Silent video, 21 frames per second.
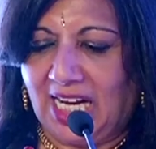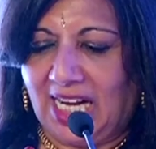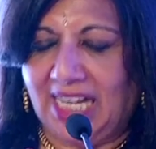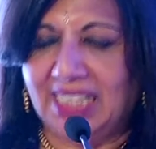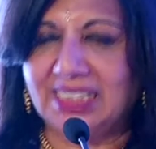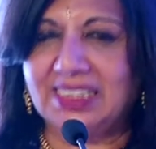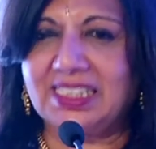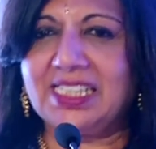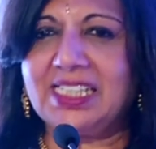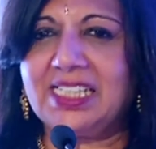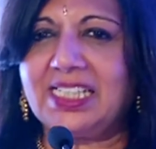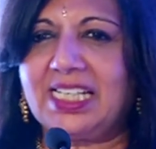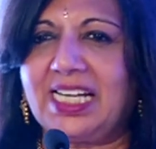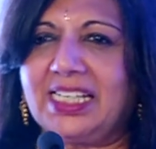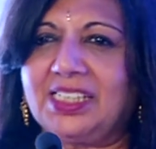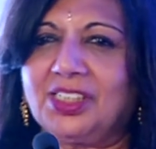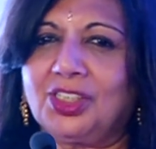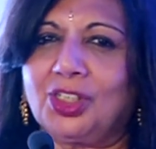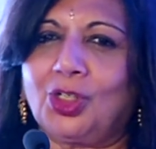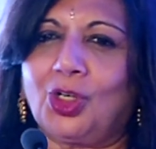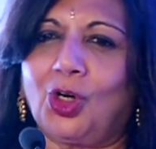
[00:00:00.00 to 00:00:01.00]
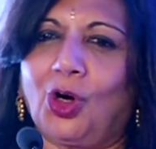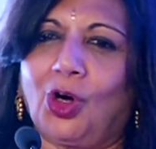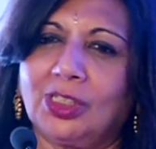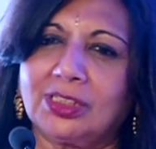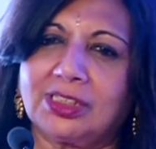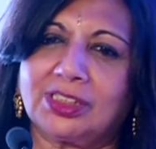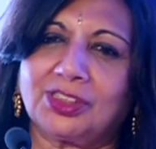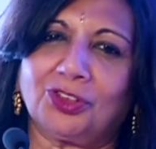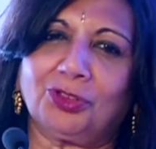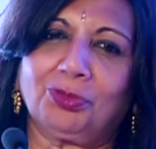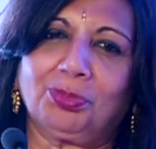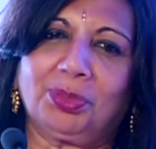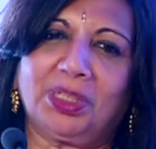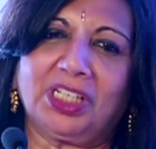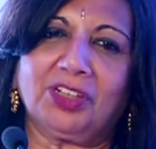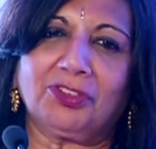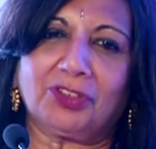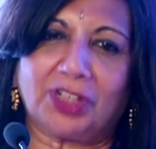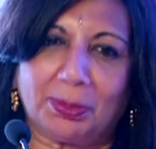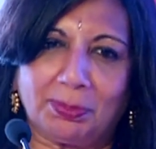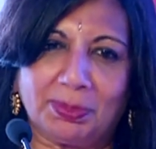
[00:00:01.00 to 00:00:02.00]
I think at the cost of
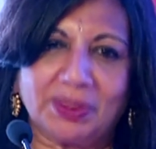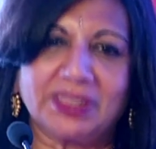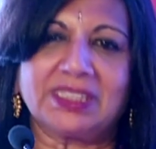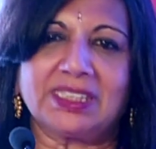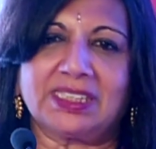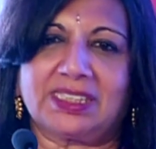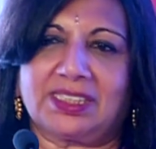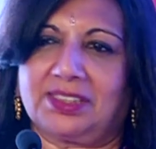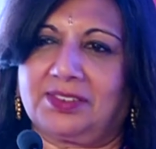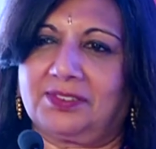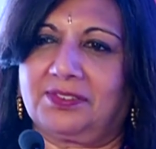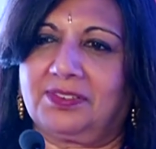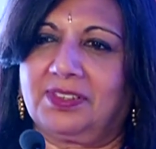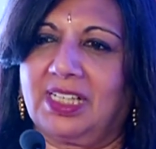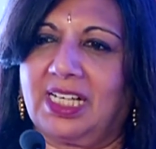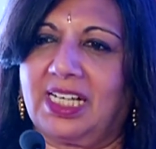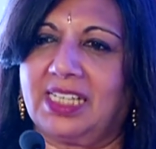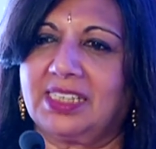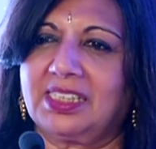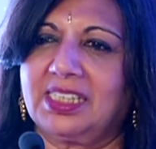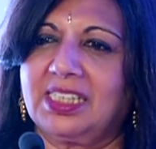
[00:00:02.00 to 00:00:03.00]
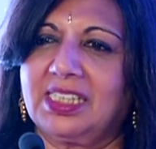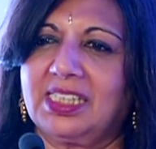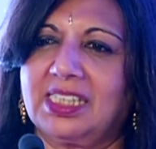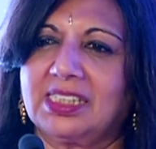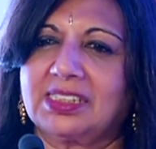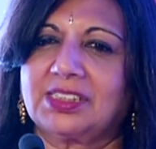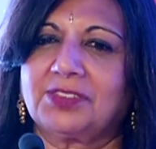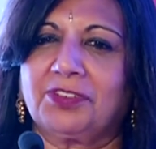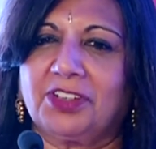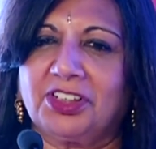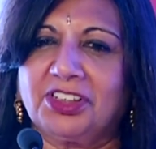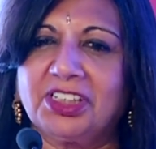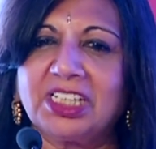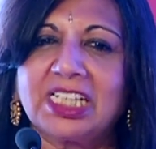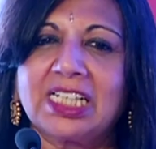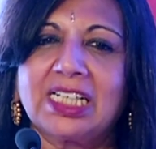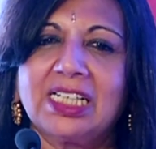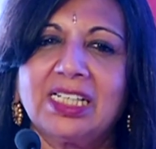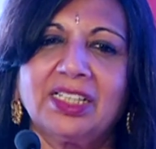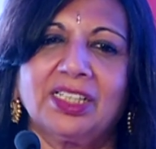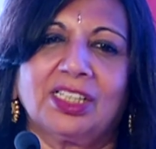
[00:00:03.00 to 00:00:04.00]
being repetitive, I think it's very
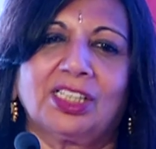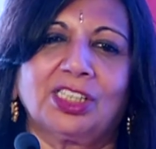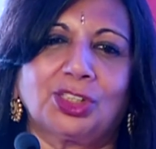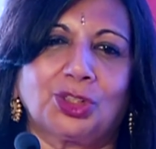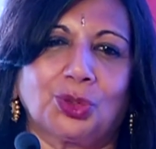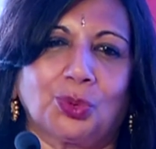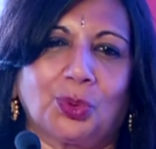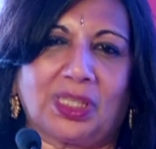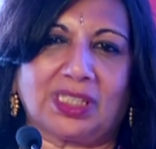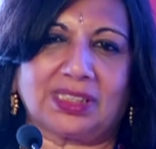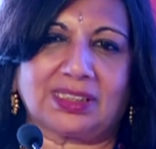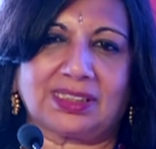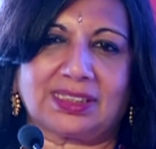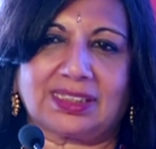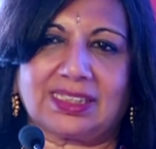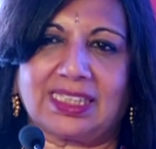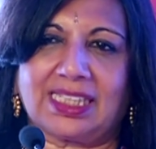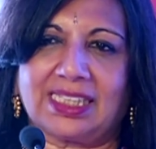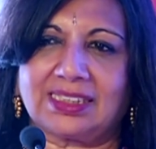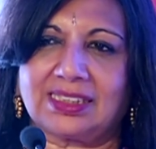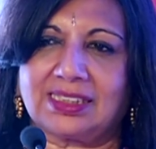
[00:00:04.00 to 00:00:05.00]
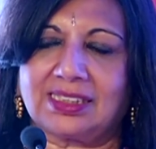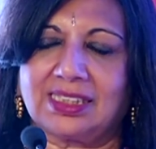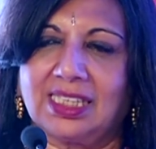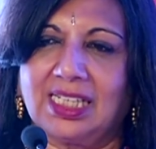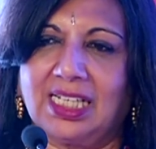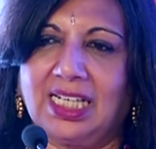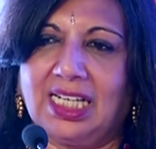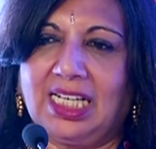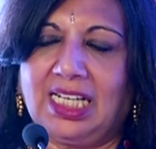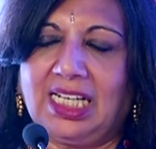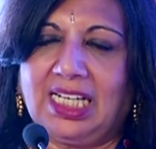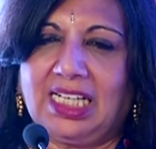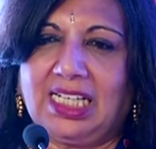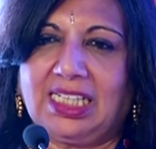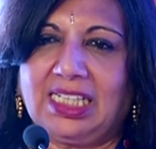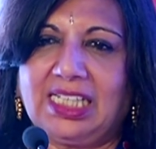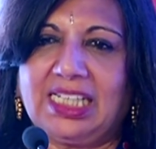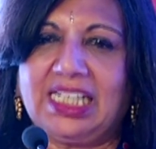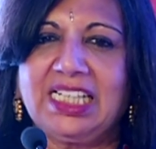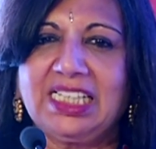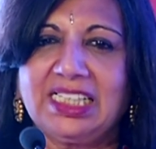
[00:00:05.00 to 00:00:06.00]
clear to us that
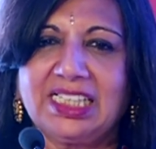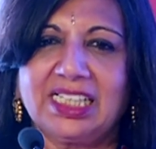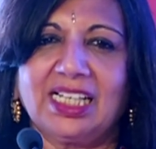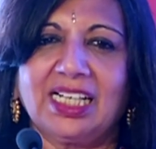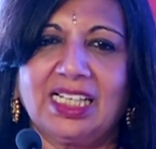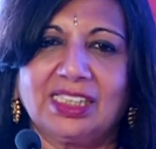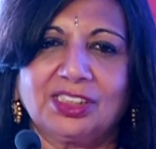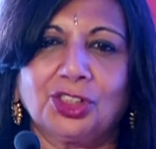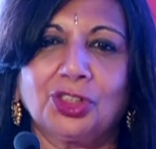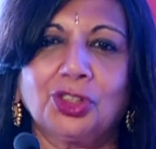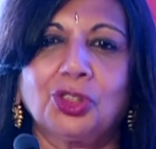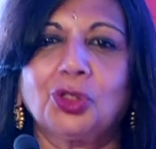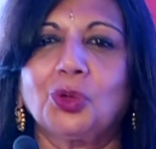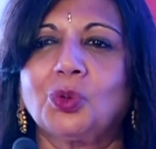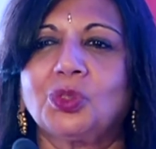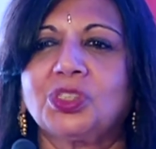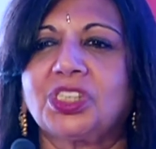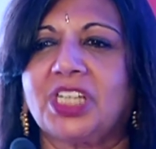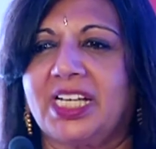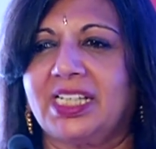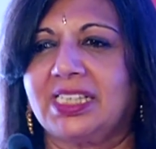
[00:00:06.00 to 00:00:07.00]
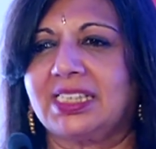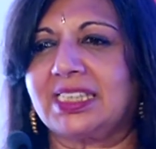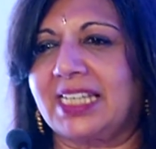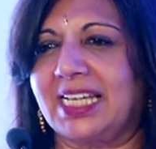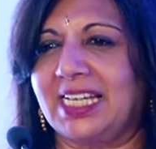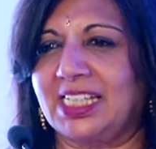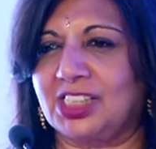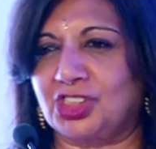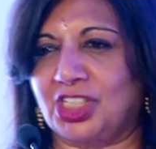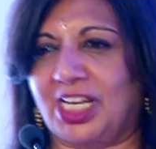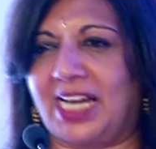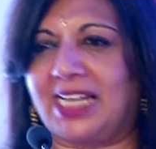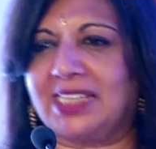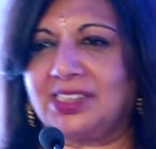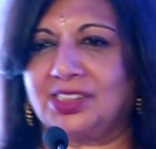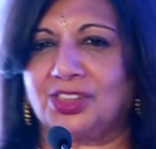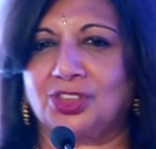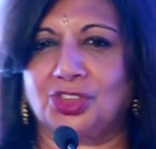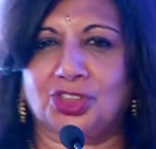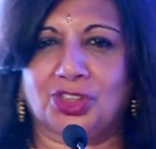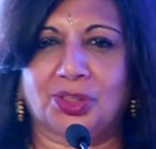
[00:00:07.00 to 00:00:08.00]
India has a huge healthcare
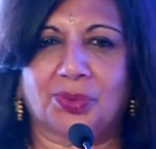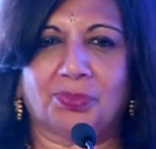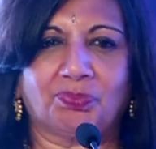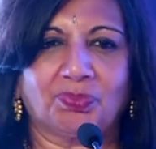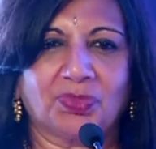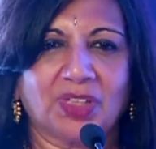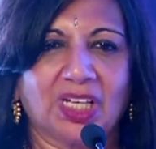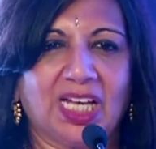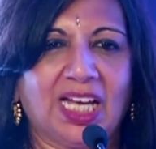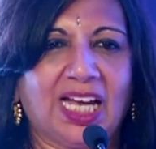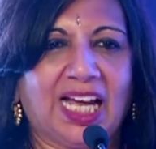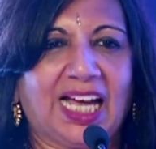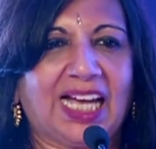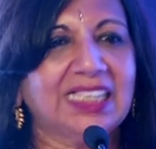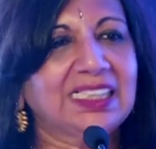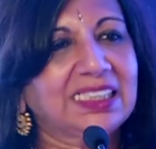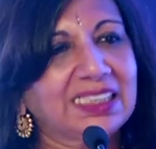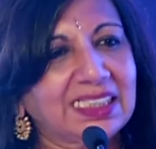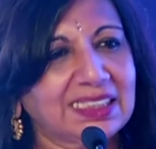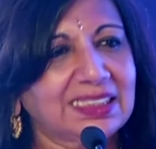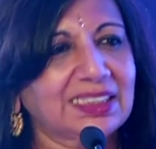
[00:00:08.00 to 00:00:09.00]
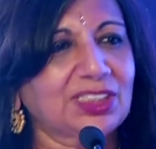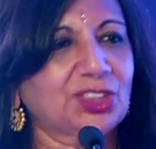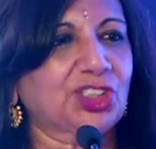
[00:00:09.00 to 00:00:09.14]
challenge, and this